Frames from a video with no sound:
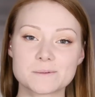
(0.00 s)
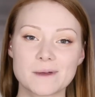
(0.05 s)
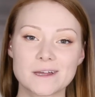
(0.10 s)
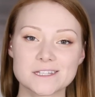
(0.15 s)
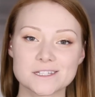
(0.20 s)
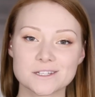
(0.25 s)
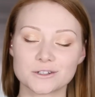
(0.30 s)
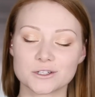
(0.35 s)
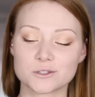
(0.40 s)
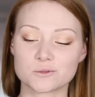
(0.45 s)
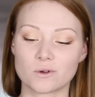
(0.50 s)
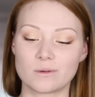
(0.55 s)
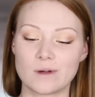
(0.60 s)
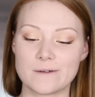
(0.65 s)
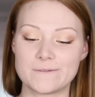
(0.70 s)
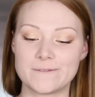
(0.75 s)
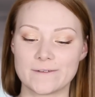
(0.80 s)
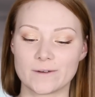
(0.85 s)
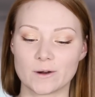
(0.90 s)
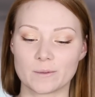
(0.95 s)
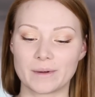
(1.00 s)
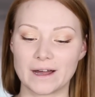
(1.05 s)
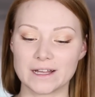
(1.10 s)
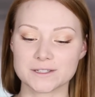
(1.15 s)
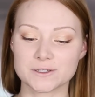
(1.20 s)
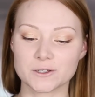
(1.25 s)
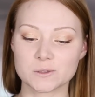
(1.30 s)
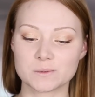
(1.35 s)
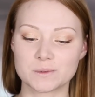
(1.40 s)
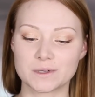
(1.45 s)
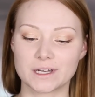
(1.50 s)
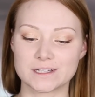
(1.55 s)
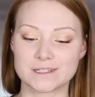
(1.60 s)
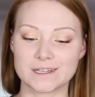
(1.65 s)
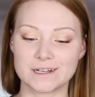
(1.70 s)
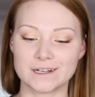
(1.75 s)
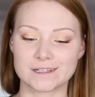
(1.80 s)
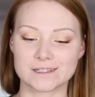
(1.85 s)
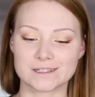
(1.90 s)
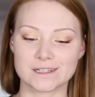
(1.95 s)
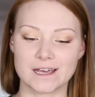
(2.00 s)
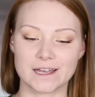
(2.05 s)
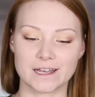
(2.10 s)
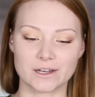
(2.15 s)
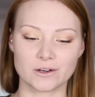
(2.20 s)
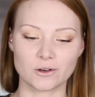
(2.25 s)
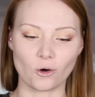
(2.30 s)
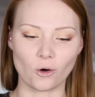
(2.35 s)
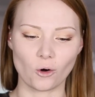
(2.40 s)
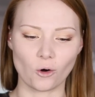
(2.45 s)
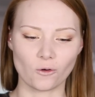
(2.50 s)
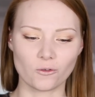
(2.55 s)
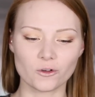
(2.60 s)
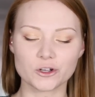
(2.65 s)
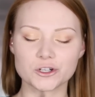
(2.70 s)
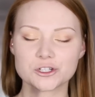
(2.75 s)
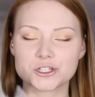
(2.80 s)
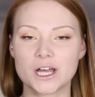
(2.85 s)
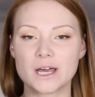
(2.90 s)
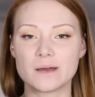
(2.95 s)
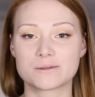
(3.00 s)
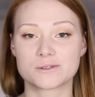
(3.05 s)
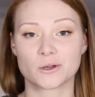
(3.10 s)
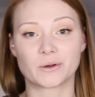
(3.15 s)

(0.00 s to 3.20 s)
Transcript: pencil is one of my favorite pencils because it is like an oval shape,